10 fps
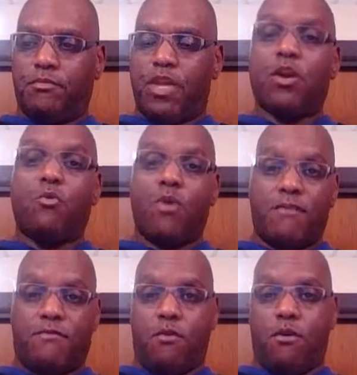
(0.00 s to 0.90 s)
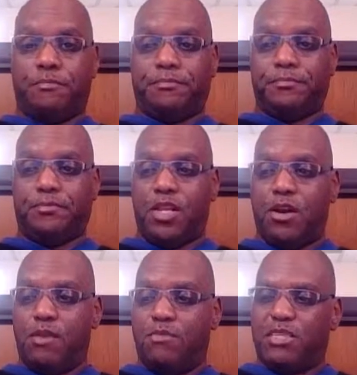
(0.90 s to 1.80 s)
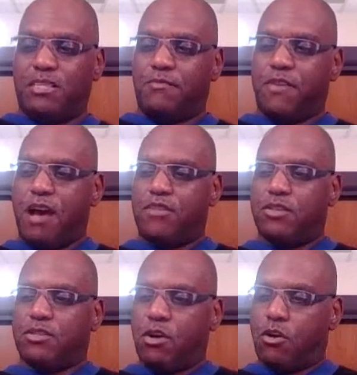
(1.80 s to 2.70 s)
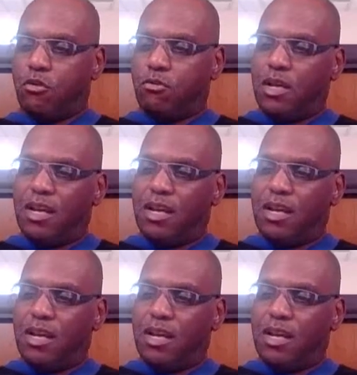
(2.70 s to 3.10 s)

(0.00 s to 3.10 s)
They're going to win it for him. You know, he was 65 years old.